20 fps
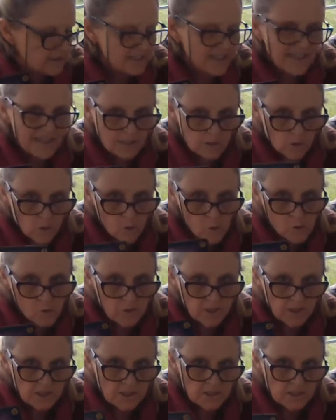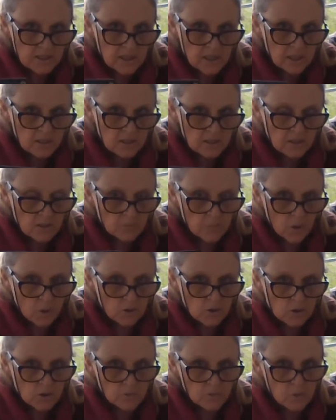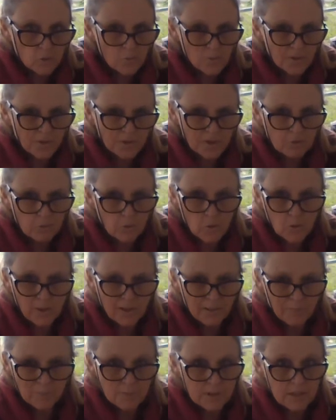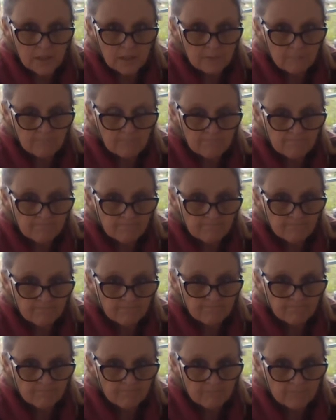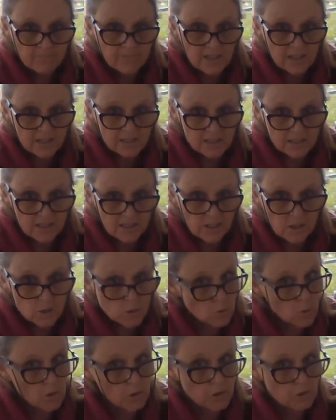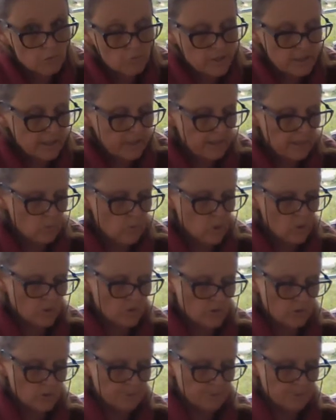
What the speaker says: yes, all these things are possible, but they're all empty. This is what you really want.